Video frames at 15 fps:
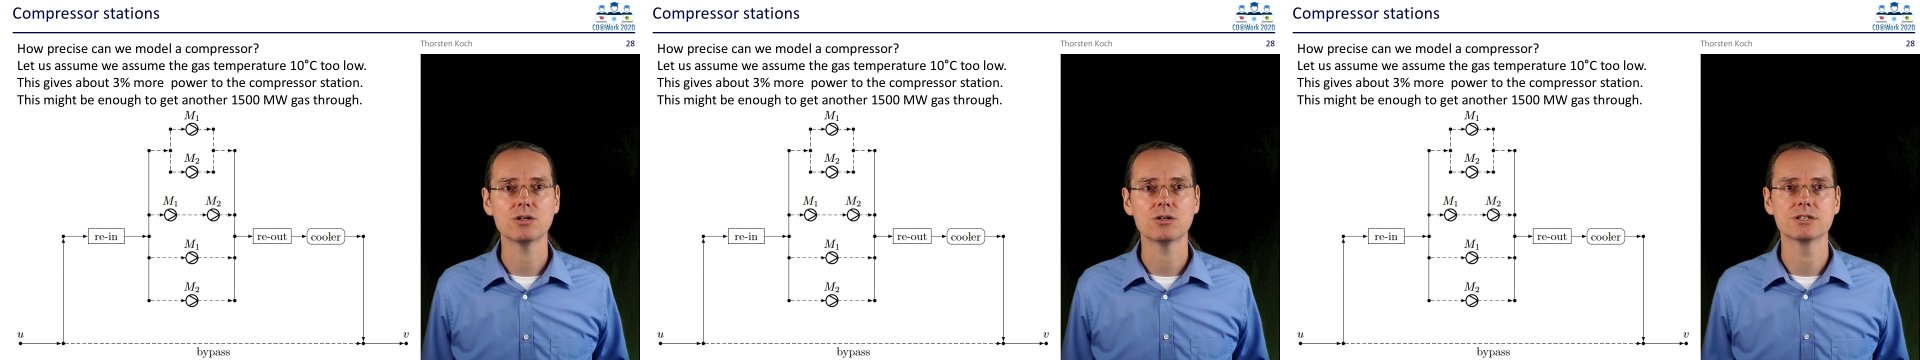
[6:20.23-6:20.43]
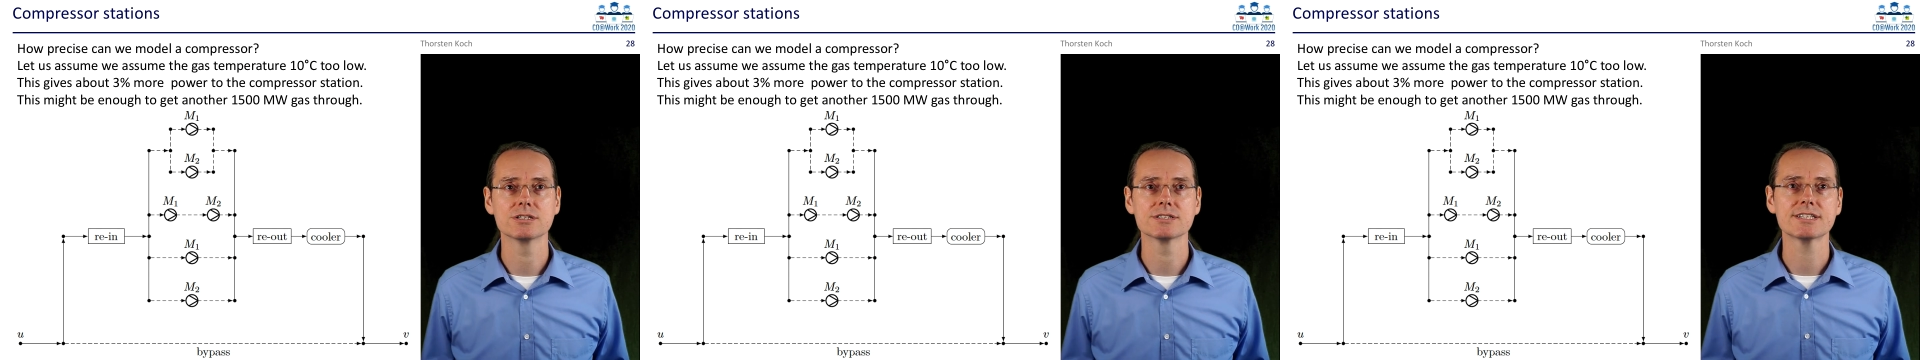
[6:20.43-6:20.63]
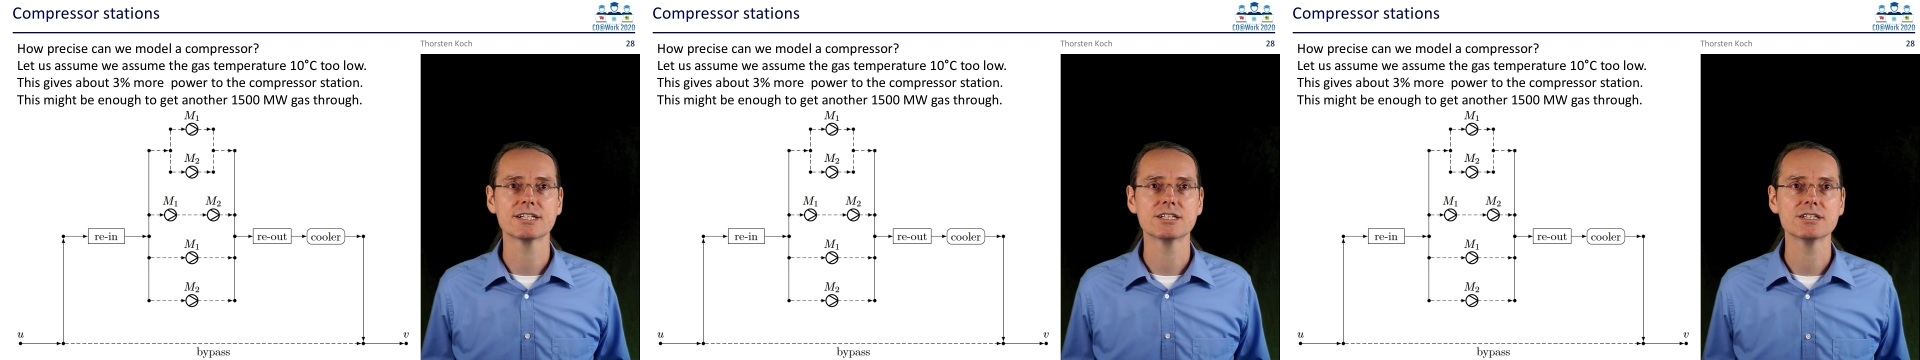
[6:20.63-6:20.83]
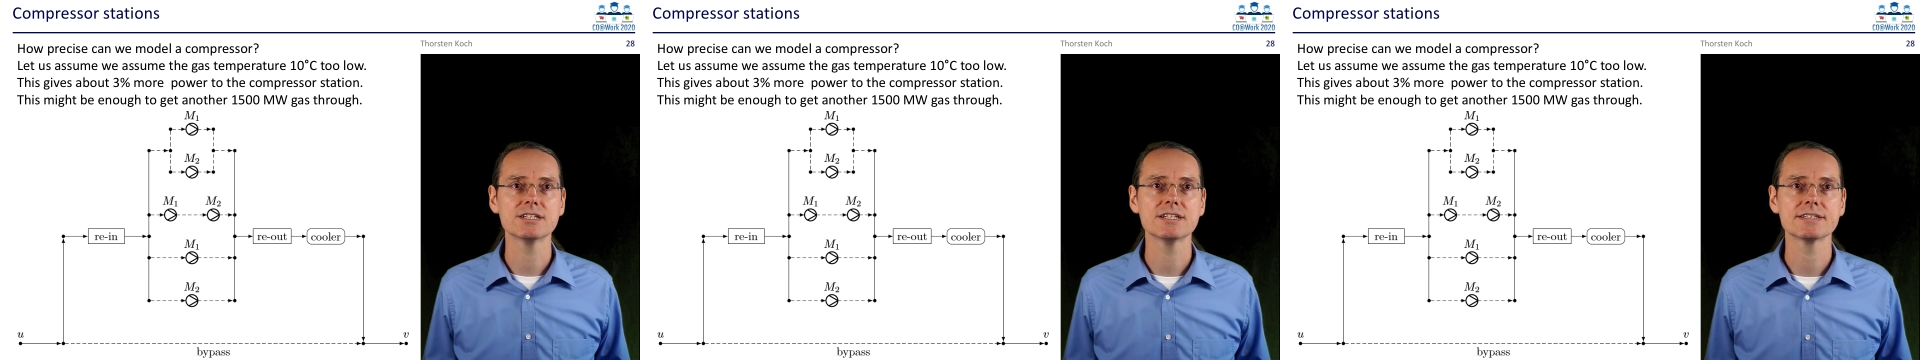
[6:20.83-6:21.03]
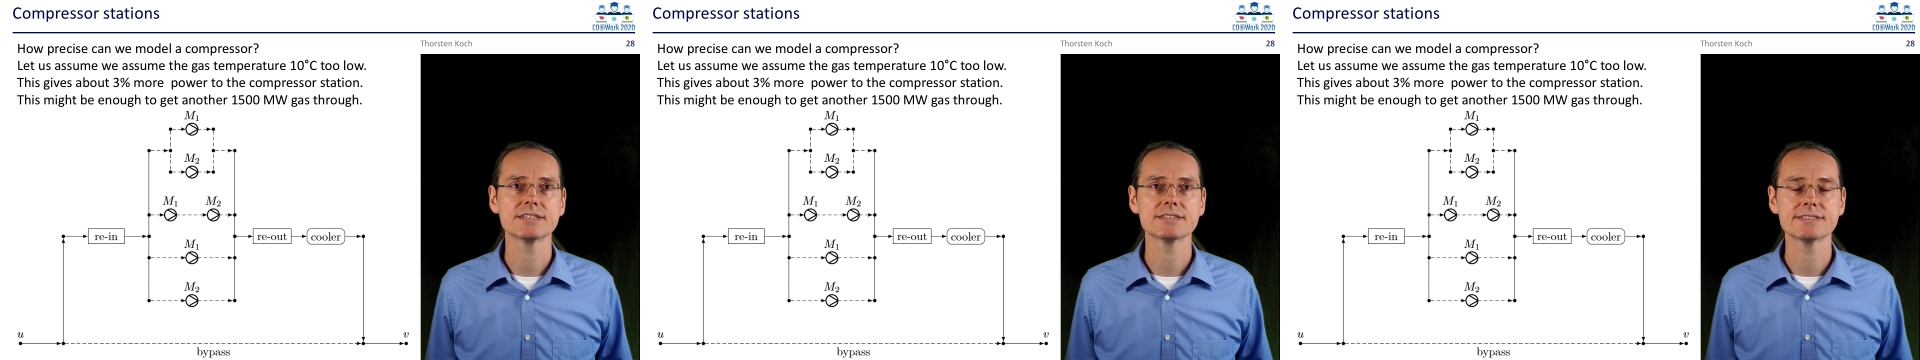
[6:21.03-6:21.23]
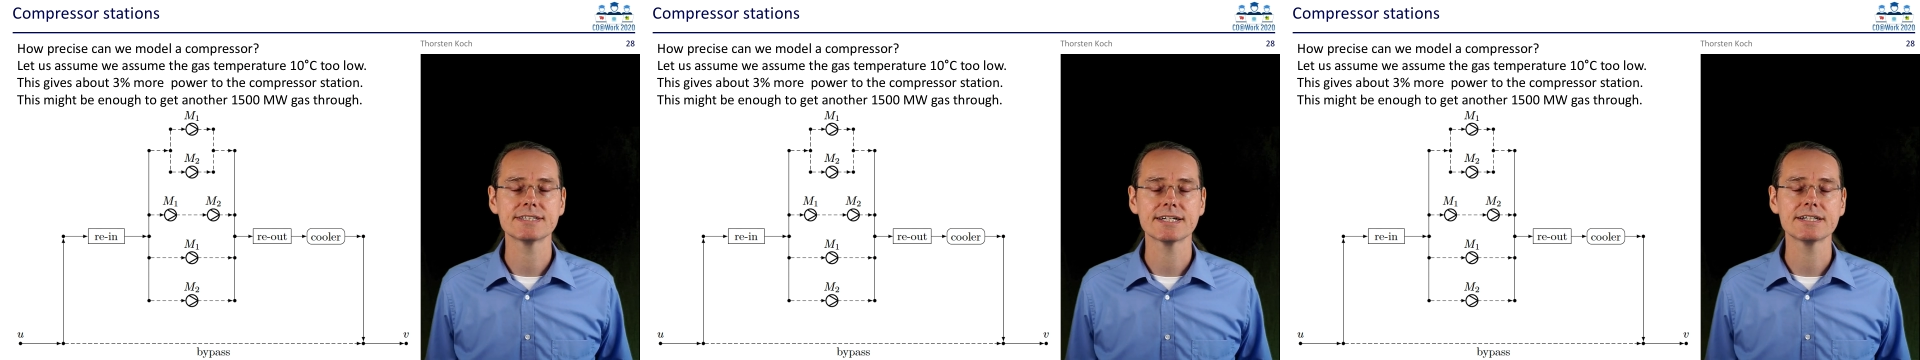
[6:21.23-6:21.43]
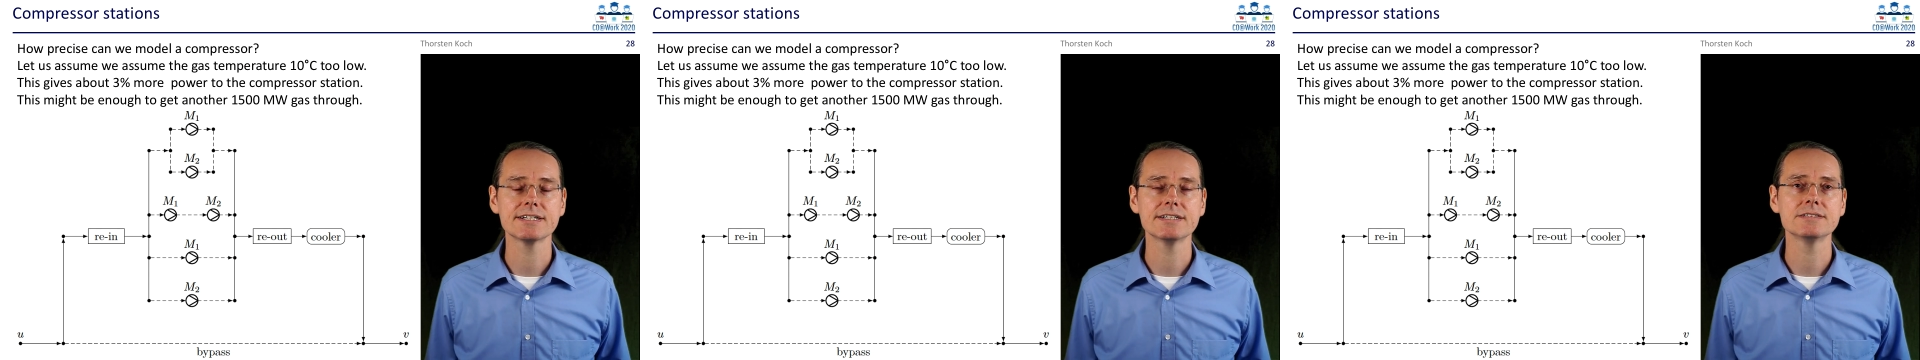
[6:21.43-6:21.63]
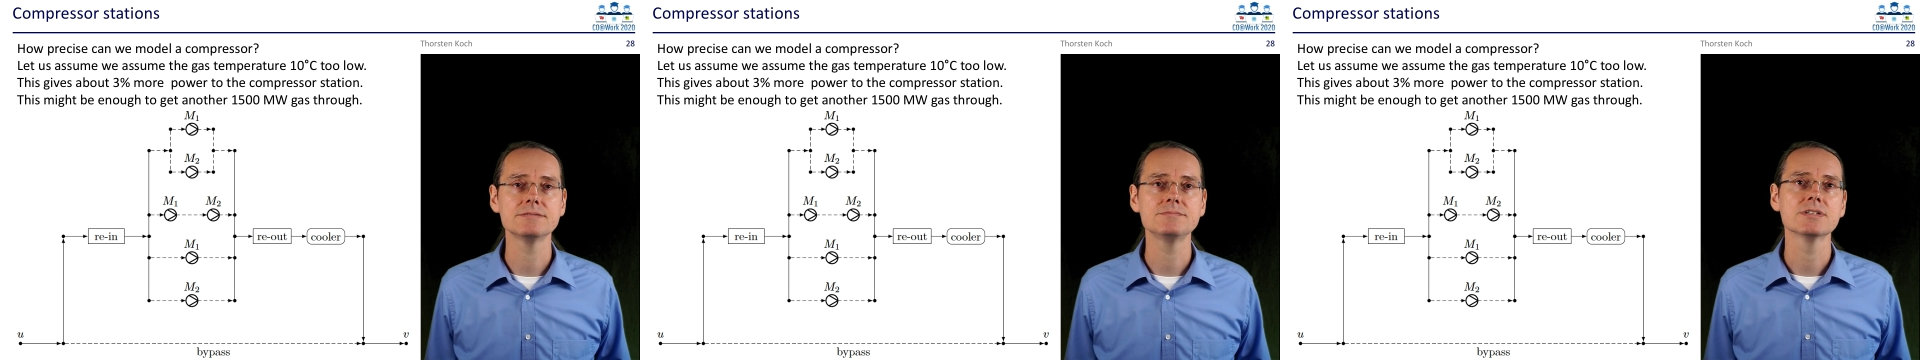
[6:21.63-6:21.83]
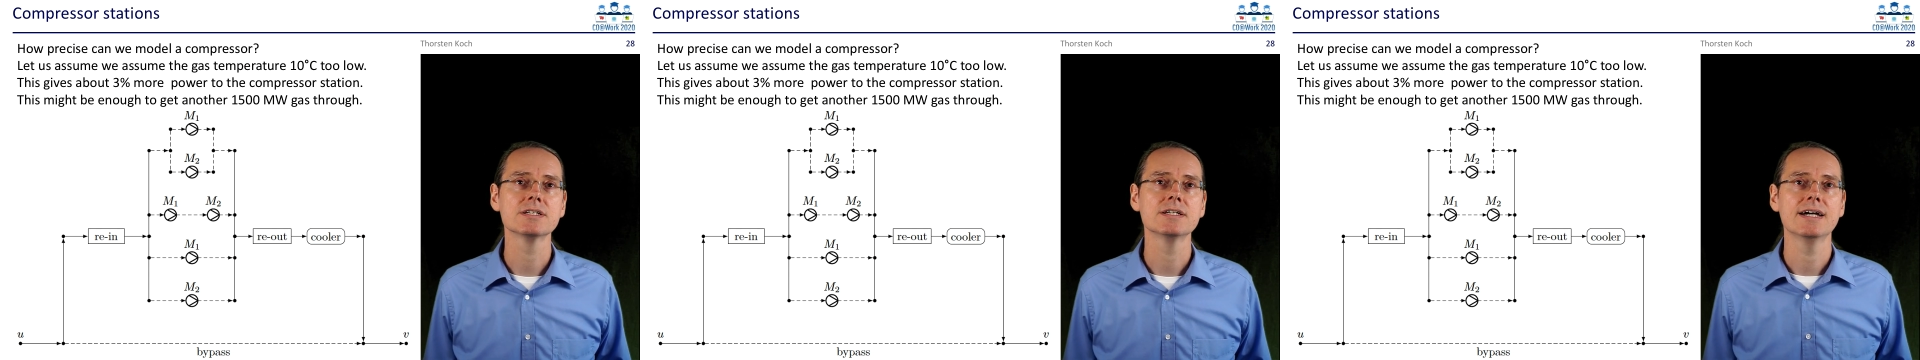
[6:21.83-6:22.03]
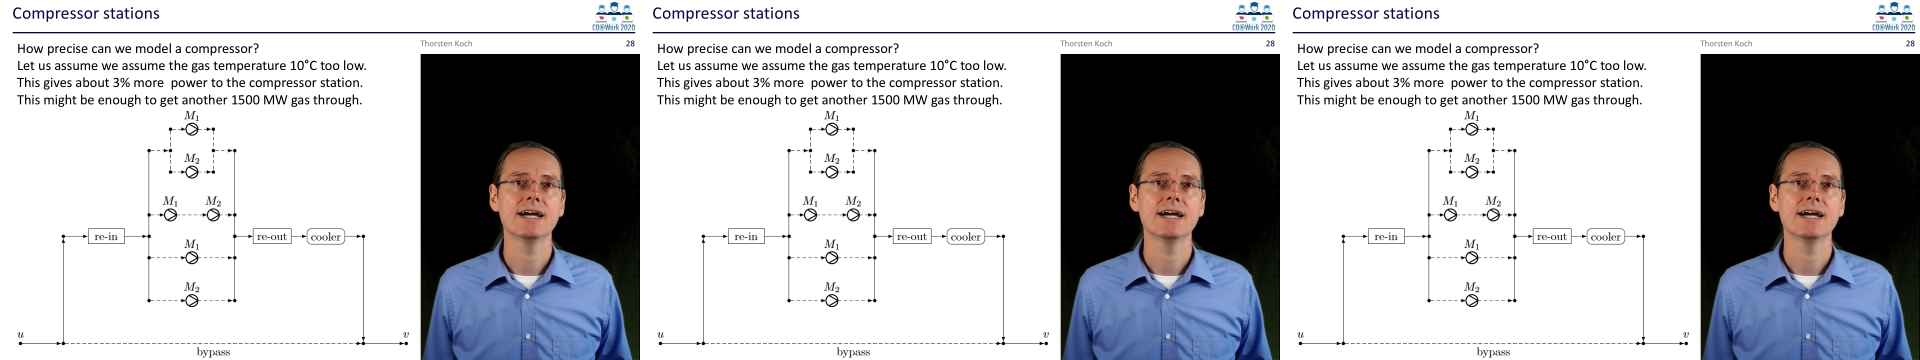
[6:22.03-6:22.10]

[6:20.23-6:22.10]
or in serial,